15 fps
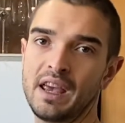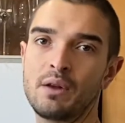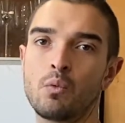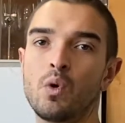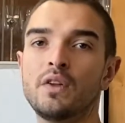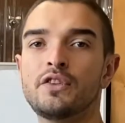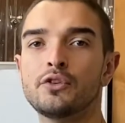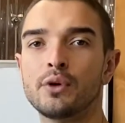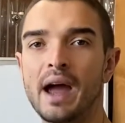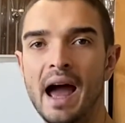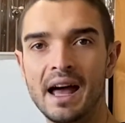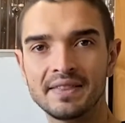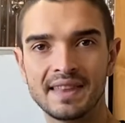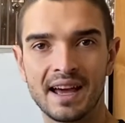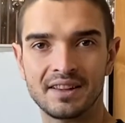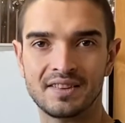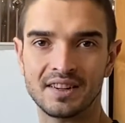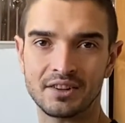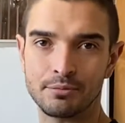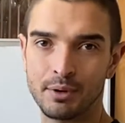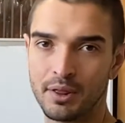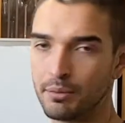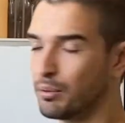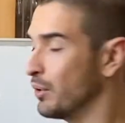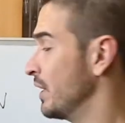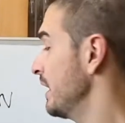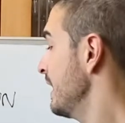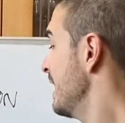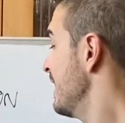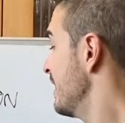And once you're at that six month
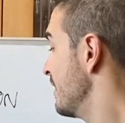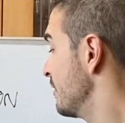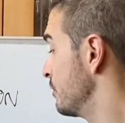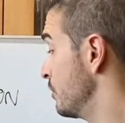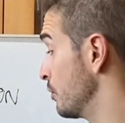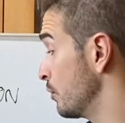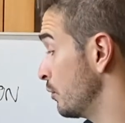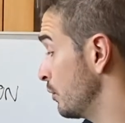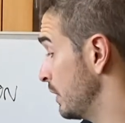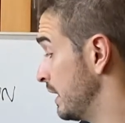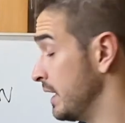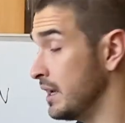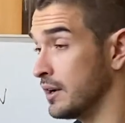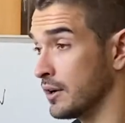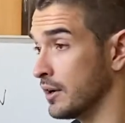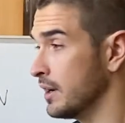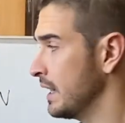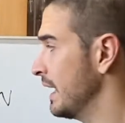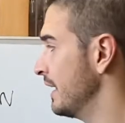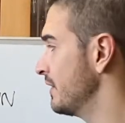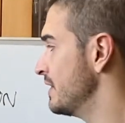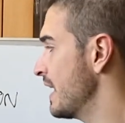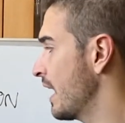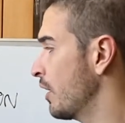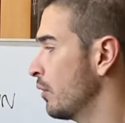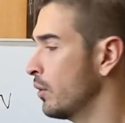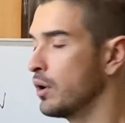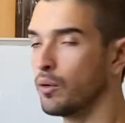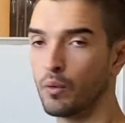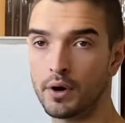point, you here is now
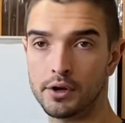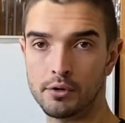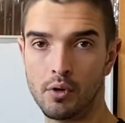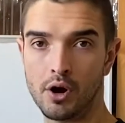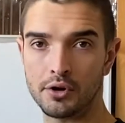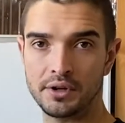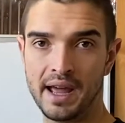where you are